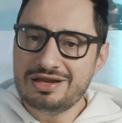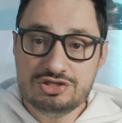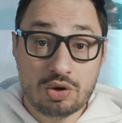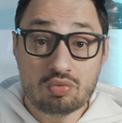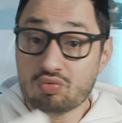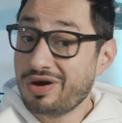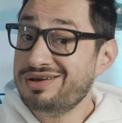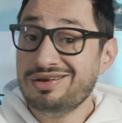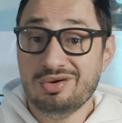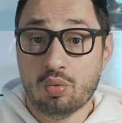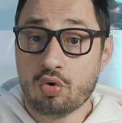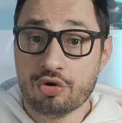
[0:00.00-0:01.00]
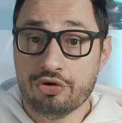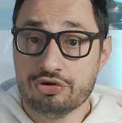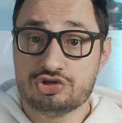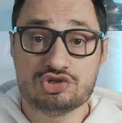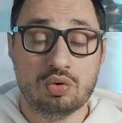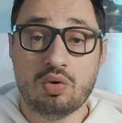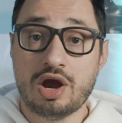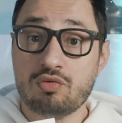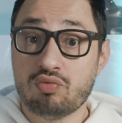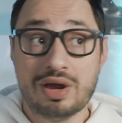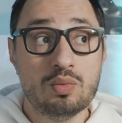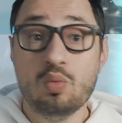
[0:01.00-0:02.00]
I don't write in order, so I
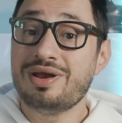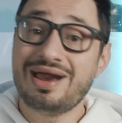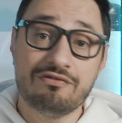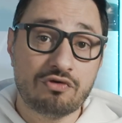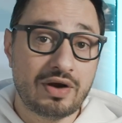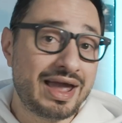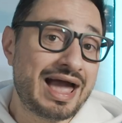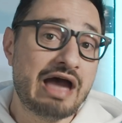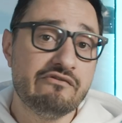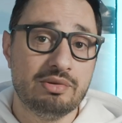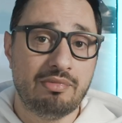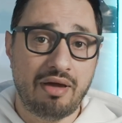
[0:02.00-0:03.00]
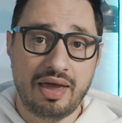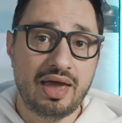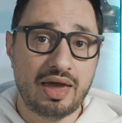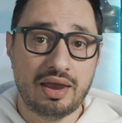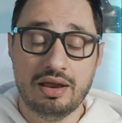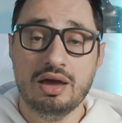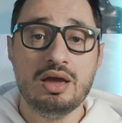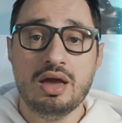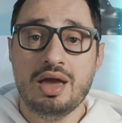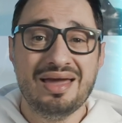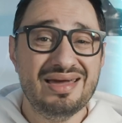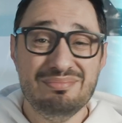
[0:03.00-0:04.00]
write whatever I have in my head.
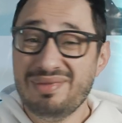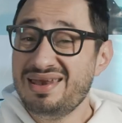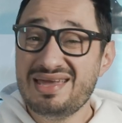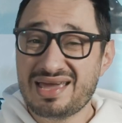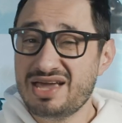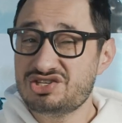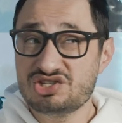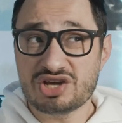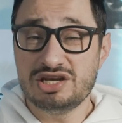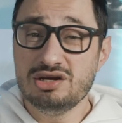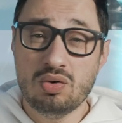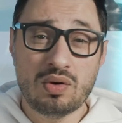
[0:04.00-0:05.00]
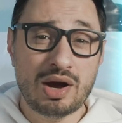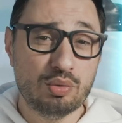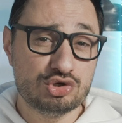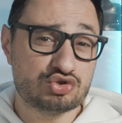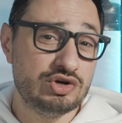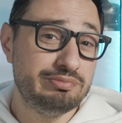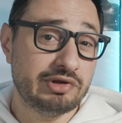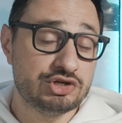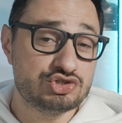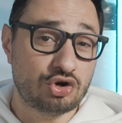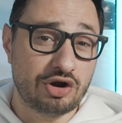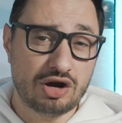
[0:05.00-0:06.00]
In many cases, I know how a screenplay's
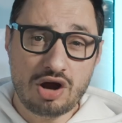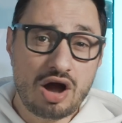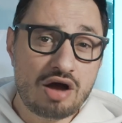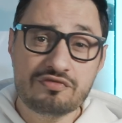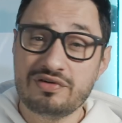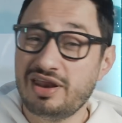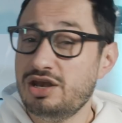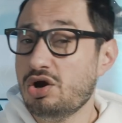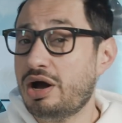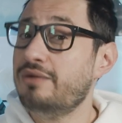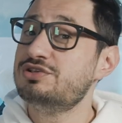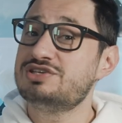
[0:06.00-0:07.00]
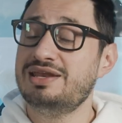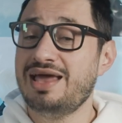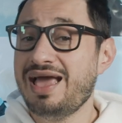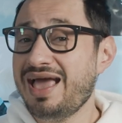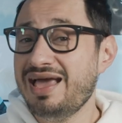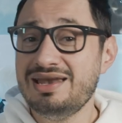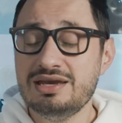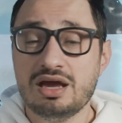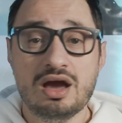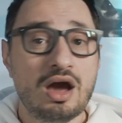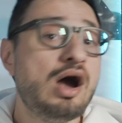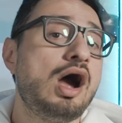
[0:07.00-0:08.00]
starting off, and I know how it's going to end.
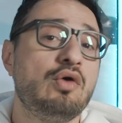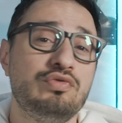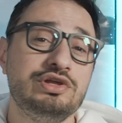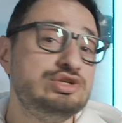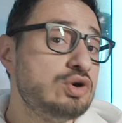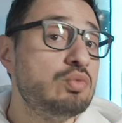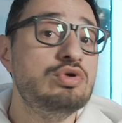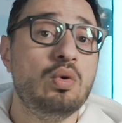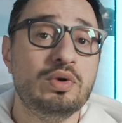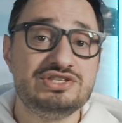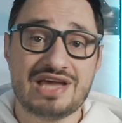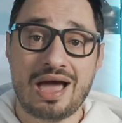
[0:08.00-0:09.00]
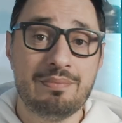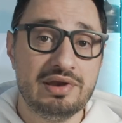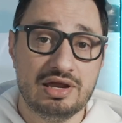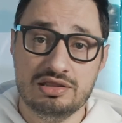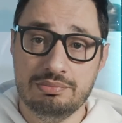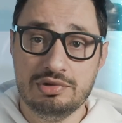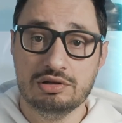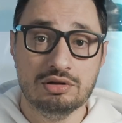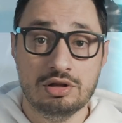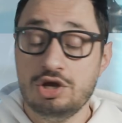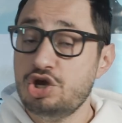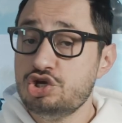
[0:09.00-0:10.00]
I really don't know what's happening in the middle,
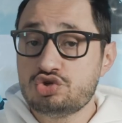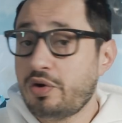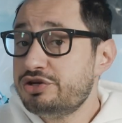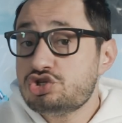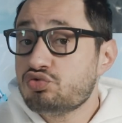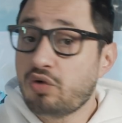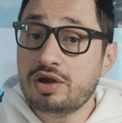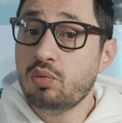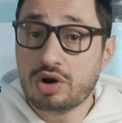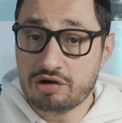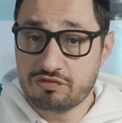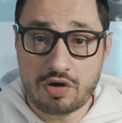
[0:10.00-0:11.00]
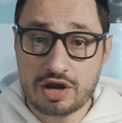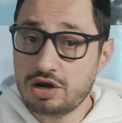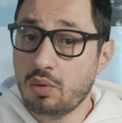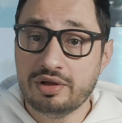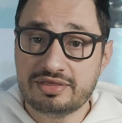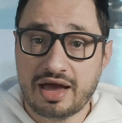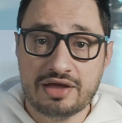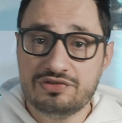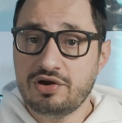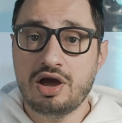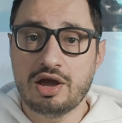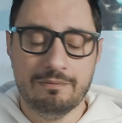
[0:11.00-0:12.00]
so I just write whatever I know at that
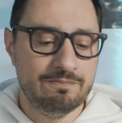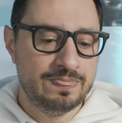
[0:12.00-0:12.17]
time,